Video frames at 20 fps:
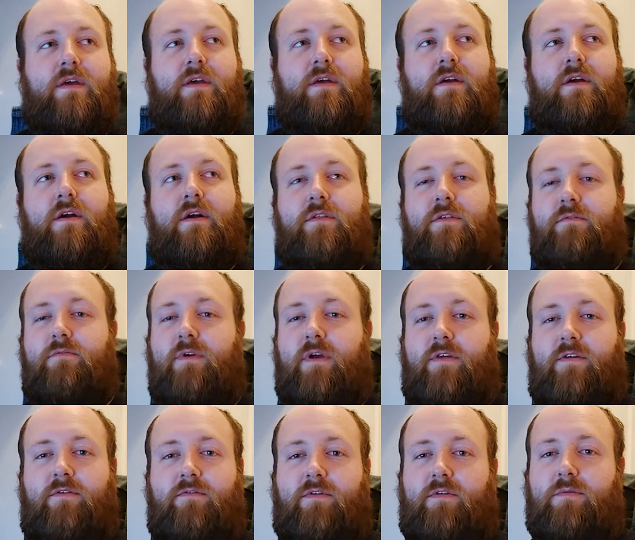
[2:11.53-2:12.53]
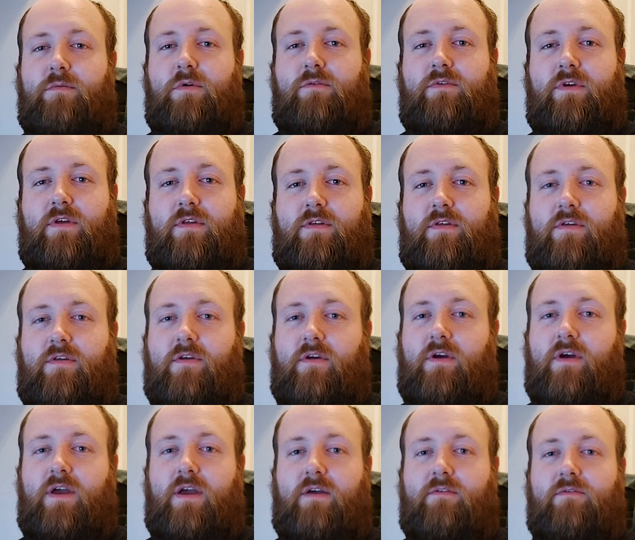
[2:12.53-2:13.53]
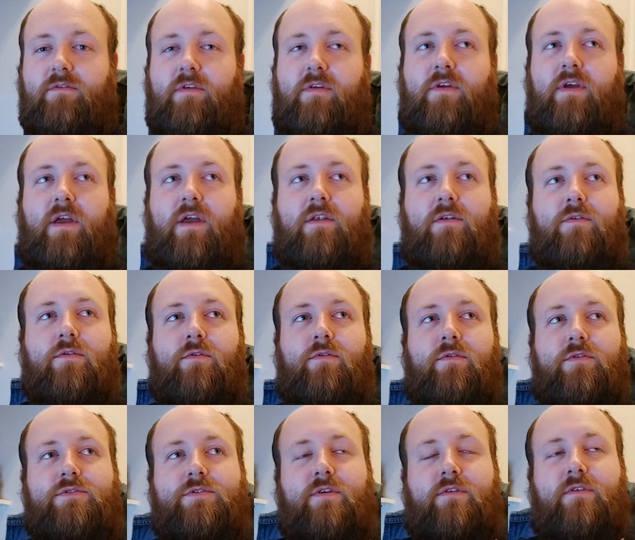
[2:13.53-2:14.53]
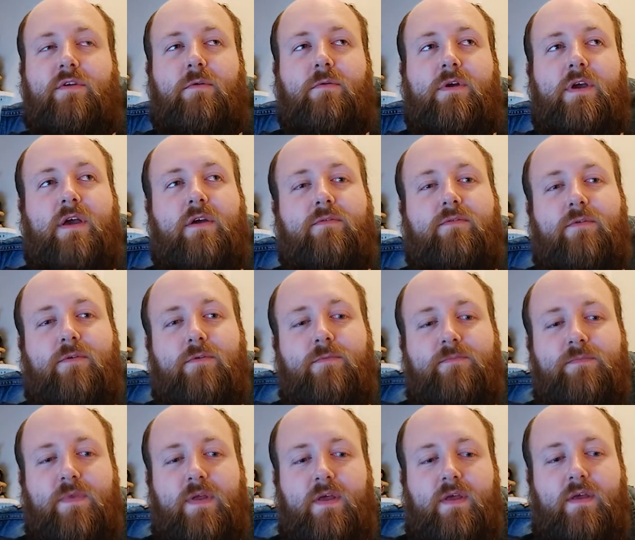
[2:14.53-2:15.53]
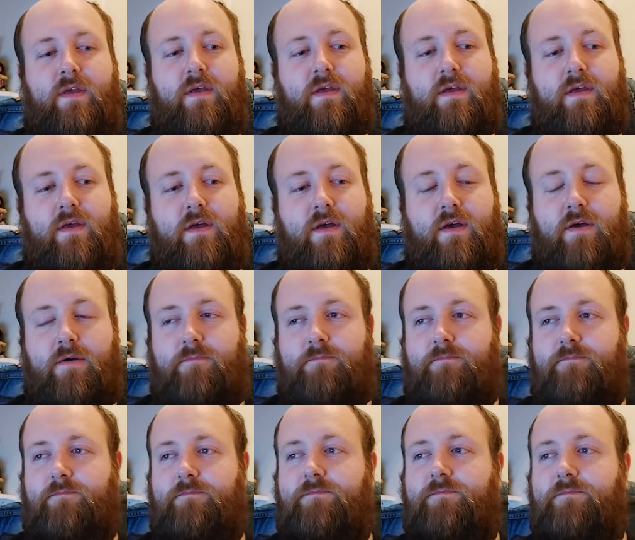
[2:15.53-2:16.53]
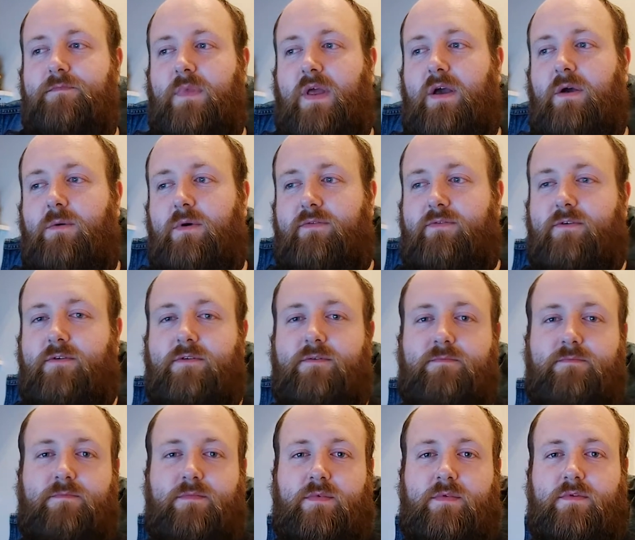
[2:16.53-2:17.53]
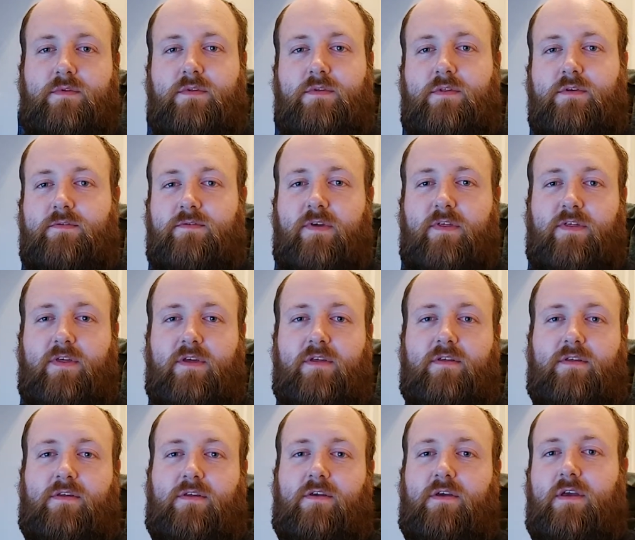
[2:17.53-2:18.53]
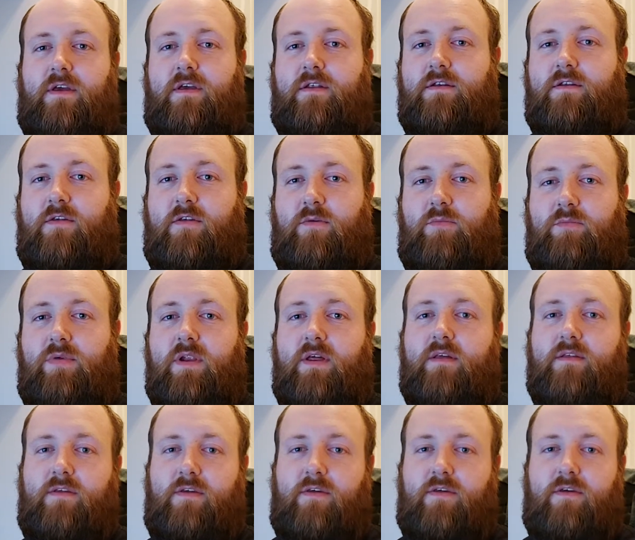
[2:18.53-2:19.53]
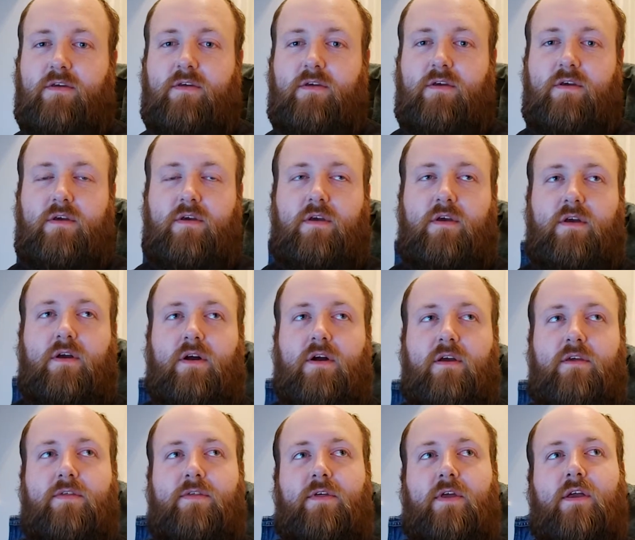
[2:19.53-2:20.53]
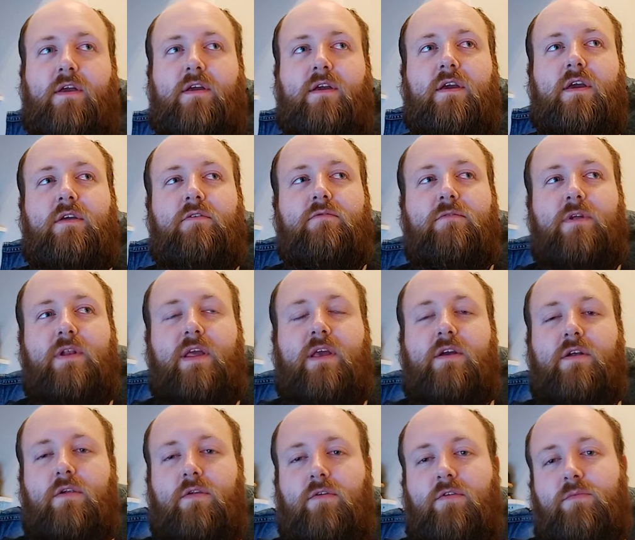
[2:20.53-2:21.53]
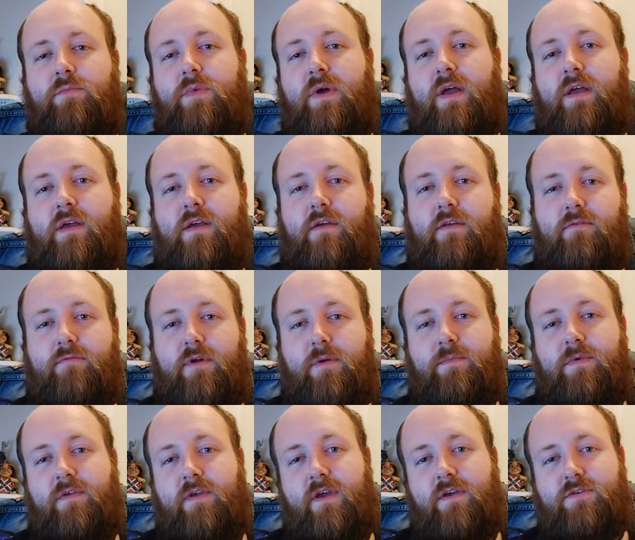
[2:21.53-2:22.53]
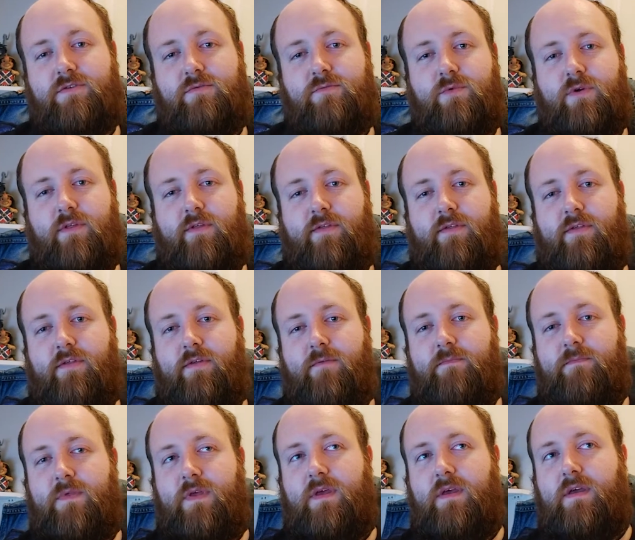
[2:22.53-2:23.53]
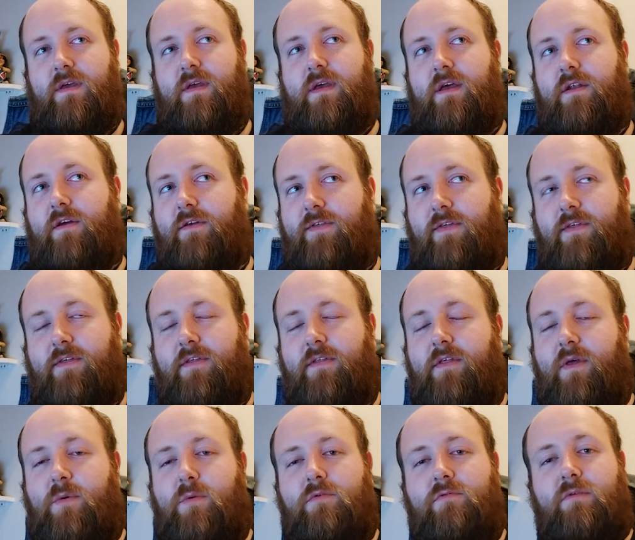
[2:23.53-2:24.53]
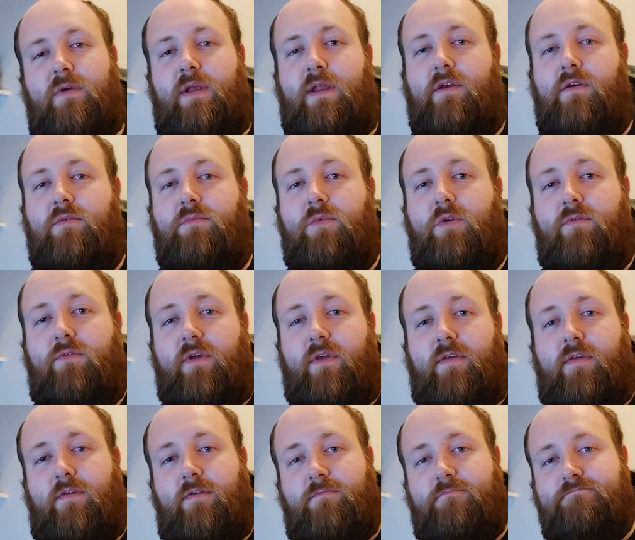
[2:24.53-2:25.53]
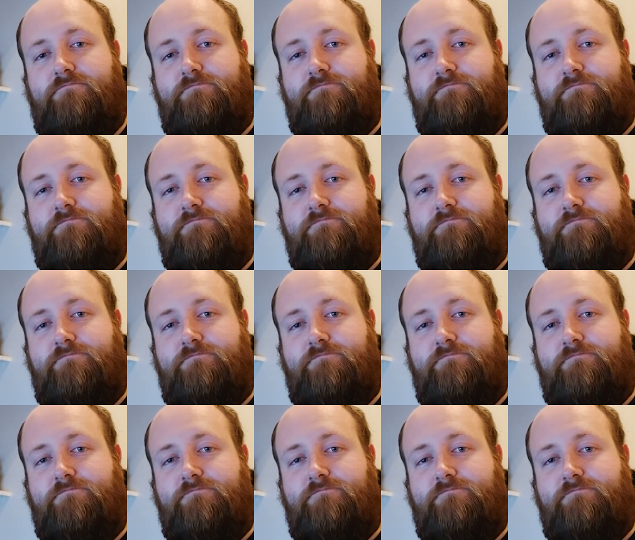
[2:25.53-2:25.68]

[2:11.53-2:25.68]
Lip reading: The rest of his movies I haven't seen or just don't care for. However, The Visit and Split, I think he really clawed back his reputation with, and I think that they were really good movies.